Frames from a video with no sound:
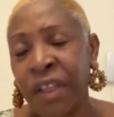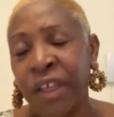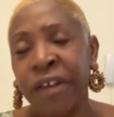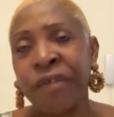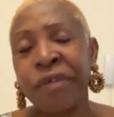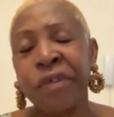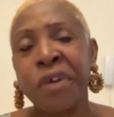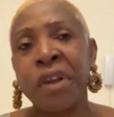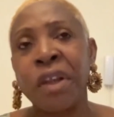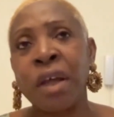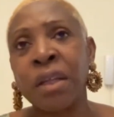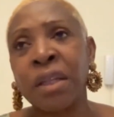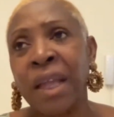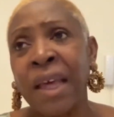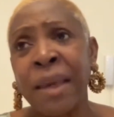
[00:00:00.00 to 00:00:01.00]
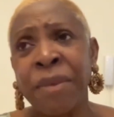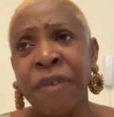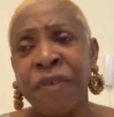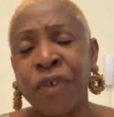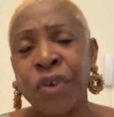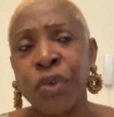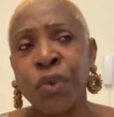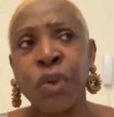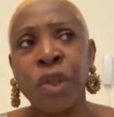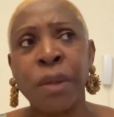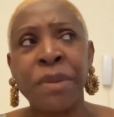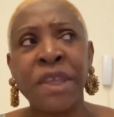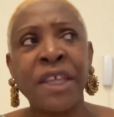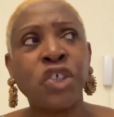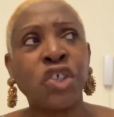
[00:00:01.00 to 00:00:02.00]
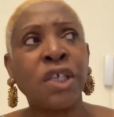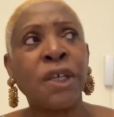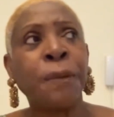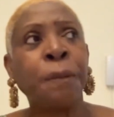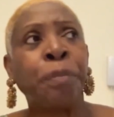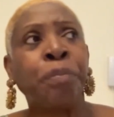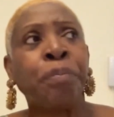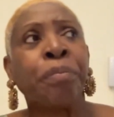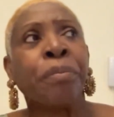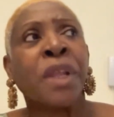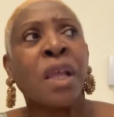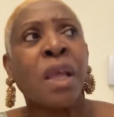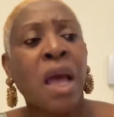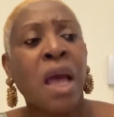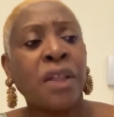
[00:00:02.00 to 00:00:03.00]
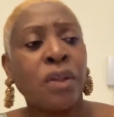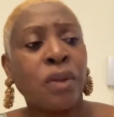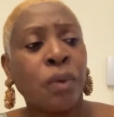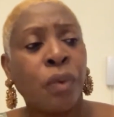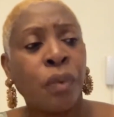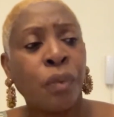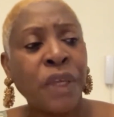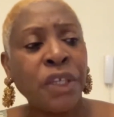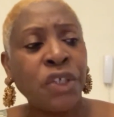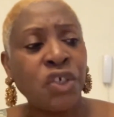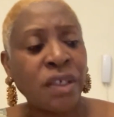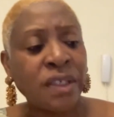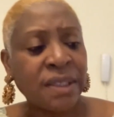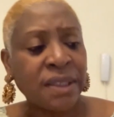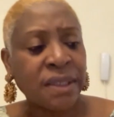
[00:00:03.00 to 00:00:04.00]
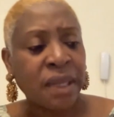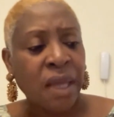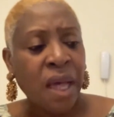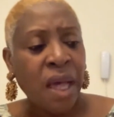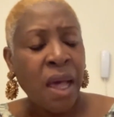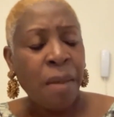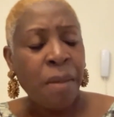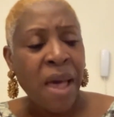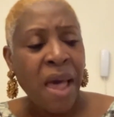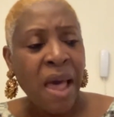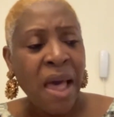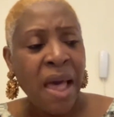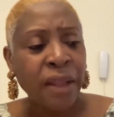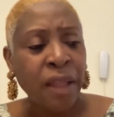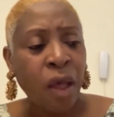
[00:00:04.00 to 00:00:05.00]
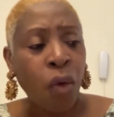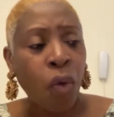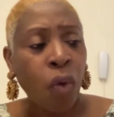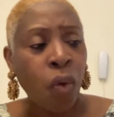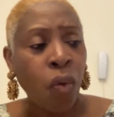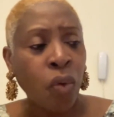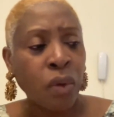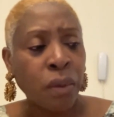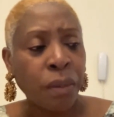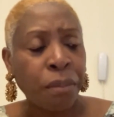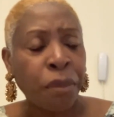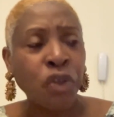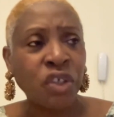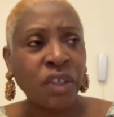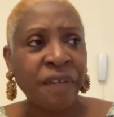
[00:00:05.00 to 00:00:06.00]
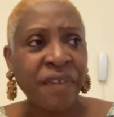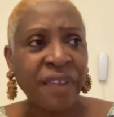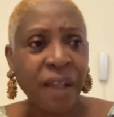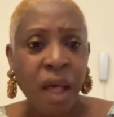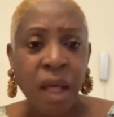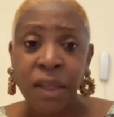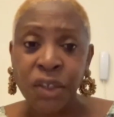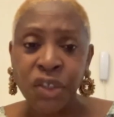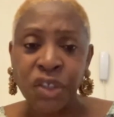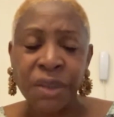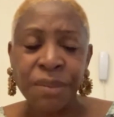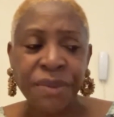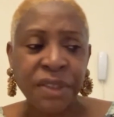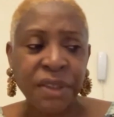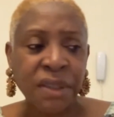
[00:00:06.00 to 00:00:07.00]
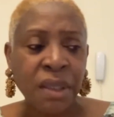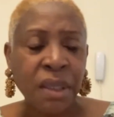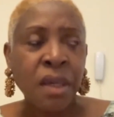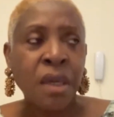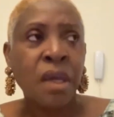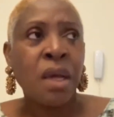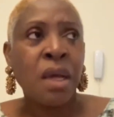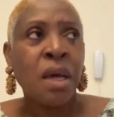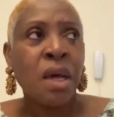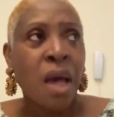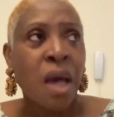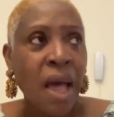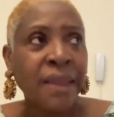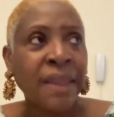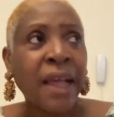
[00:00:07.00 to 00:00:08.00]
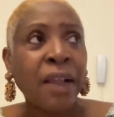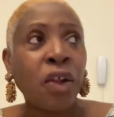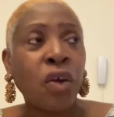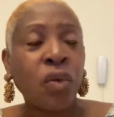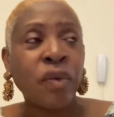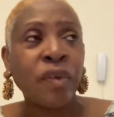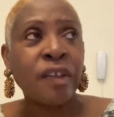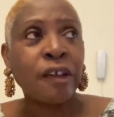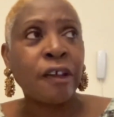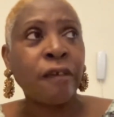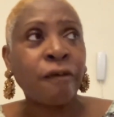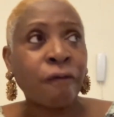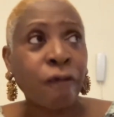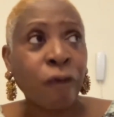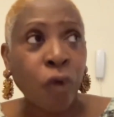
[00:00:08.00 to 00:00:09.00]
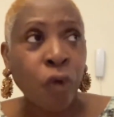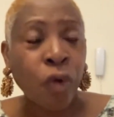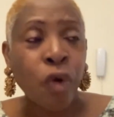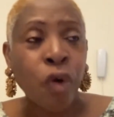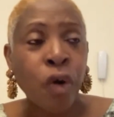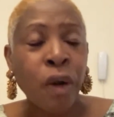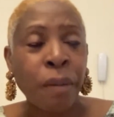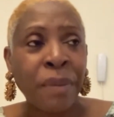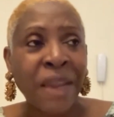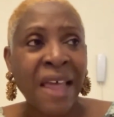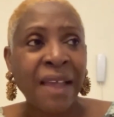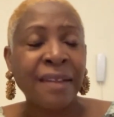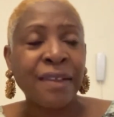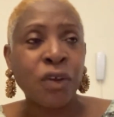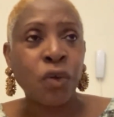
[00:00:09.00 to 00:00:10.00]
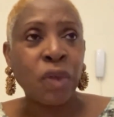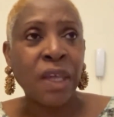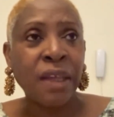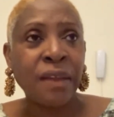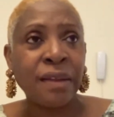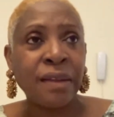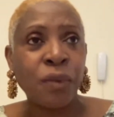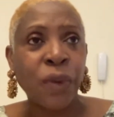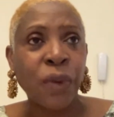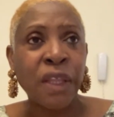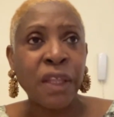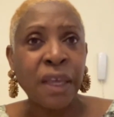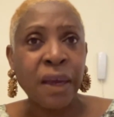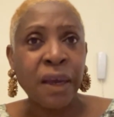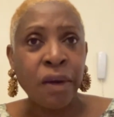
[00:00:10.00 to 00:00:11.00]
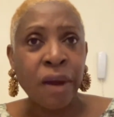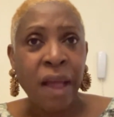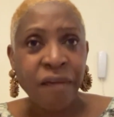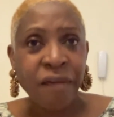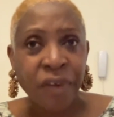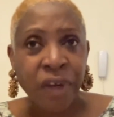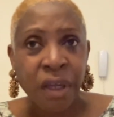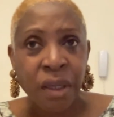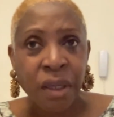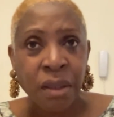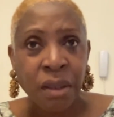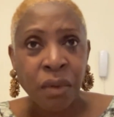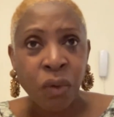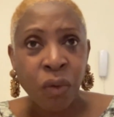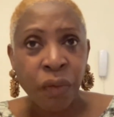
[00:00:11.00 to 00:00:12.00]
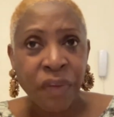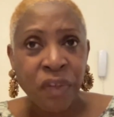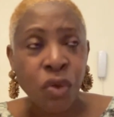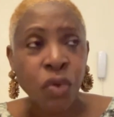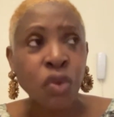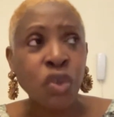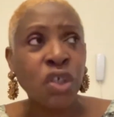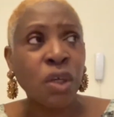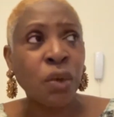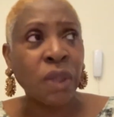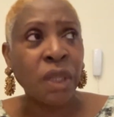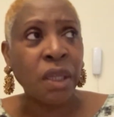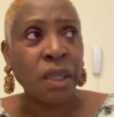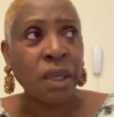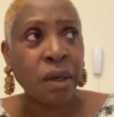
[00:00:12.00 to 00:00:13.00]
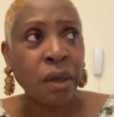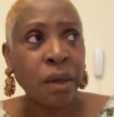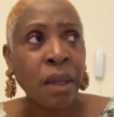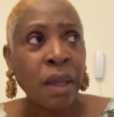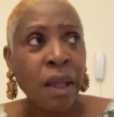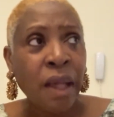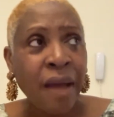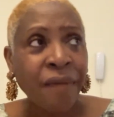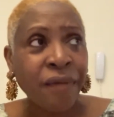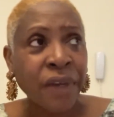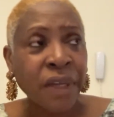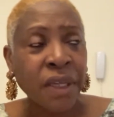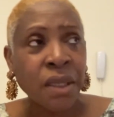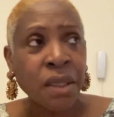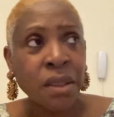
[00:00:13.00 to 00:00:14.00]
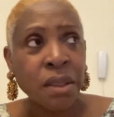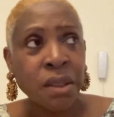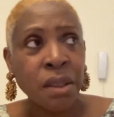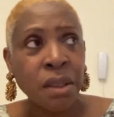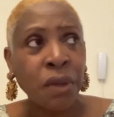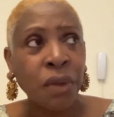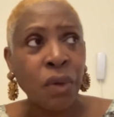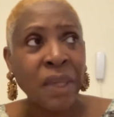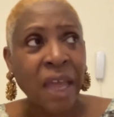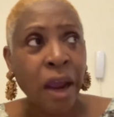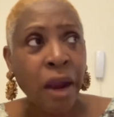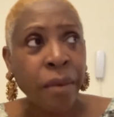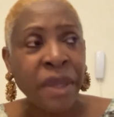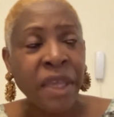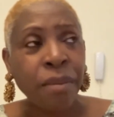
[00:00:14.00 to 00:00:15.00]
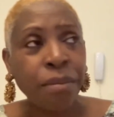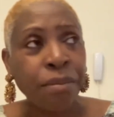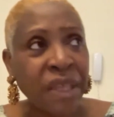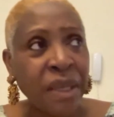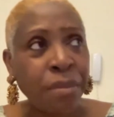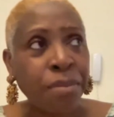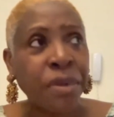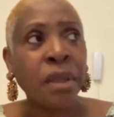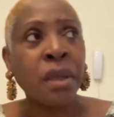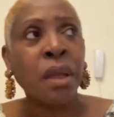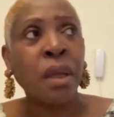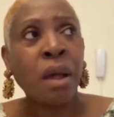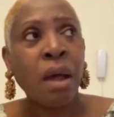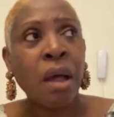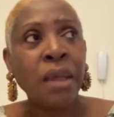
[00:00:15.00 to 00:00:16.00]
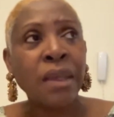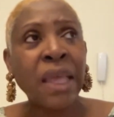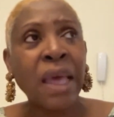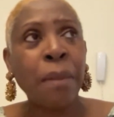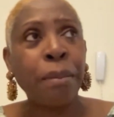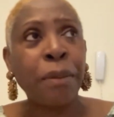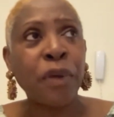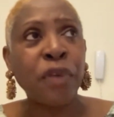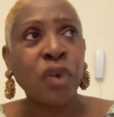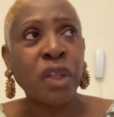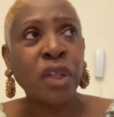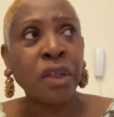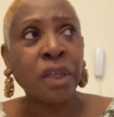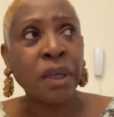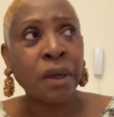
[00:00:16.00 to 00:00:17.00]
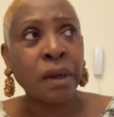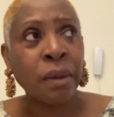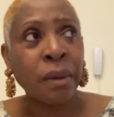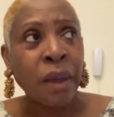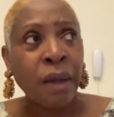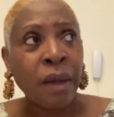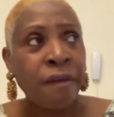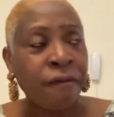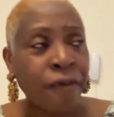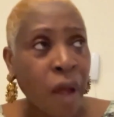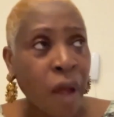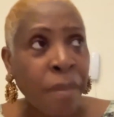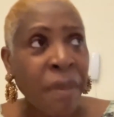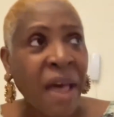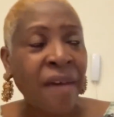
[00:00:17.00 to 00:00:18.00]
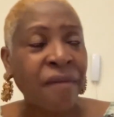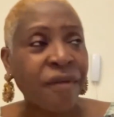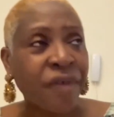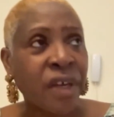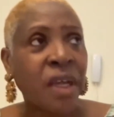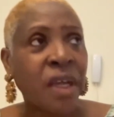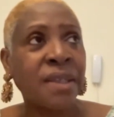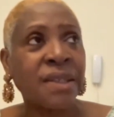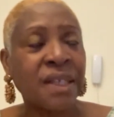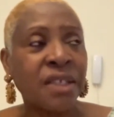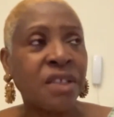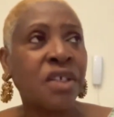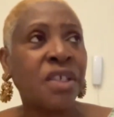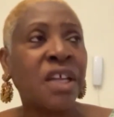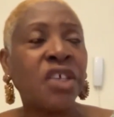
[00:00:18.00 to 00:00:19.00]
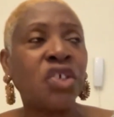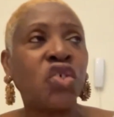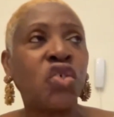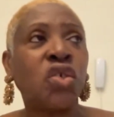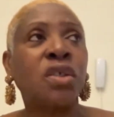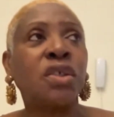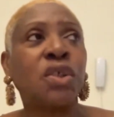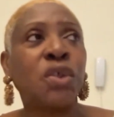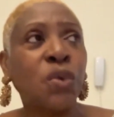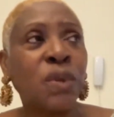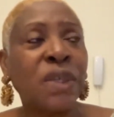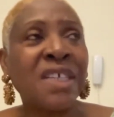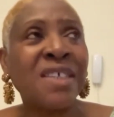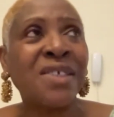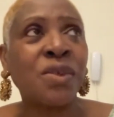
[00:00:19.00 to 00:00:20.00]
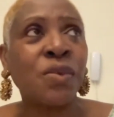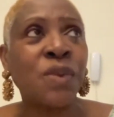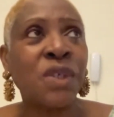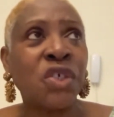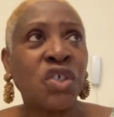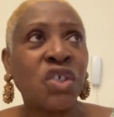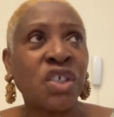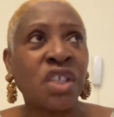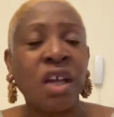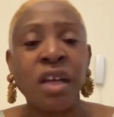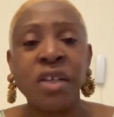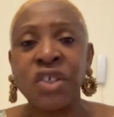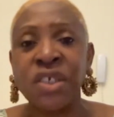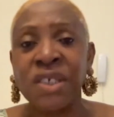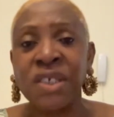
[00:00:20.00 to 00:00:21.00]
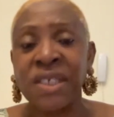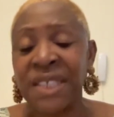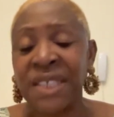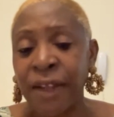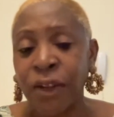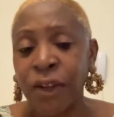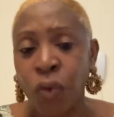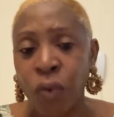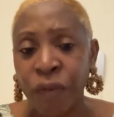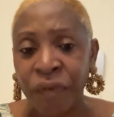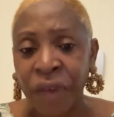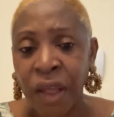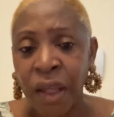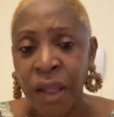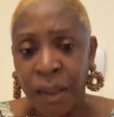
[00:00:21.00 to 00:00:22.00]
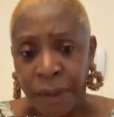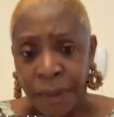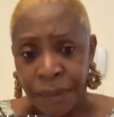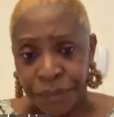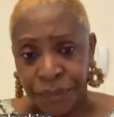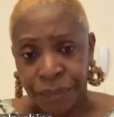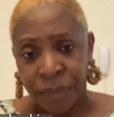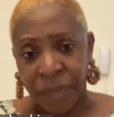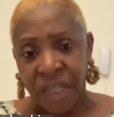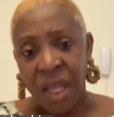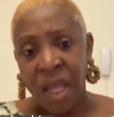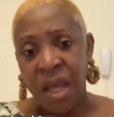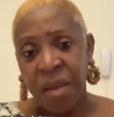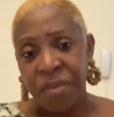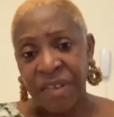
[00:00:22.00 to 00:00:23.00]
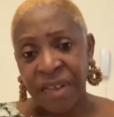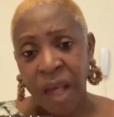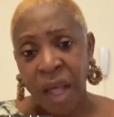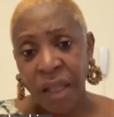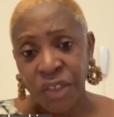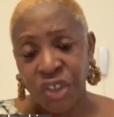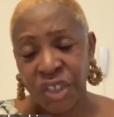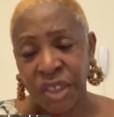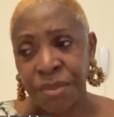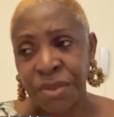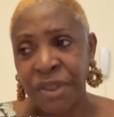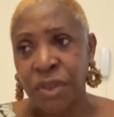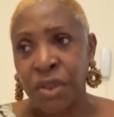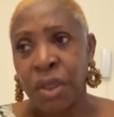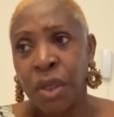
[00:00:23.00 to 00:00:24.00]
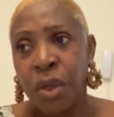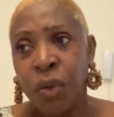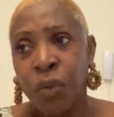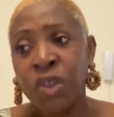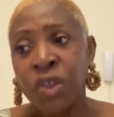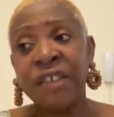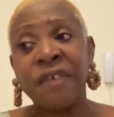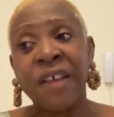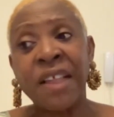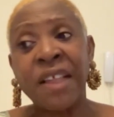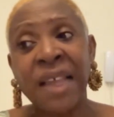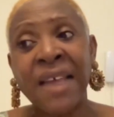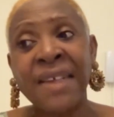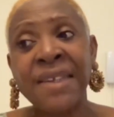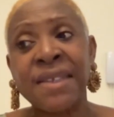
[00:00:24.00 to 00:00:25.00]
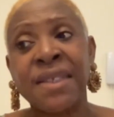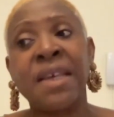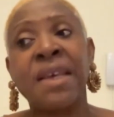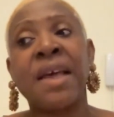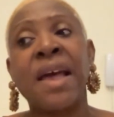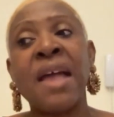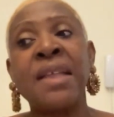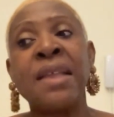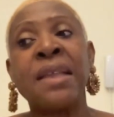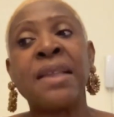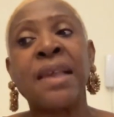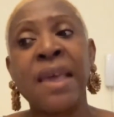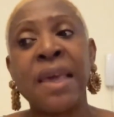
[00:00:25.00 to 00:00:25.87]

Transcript: there for a long time if you're doing a PhD. And we just had a whole bunch of scholarships at Dalhousie for Black students, whether they're African Nova Scotian, whether they're African, Caribbean people on campus, whether they're from Africa as international students. We just launched the Sankofa scholarships, which is fantastic. And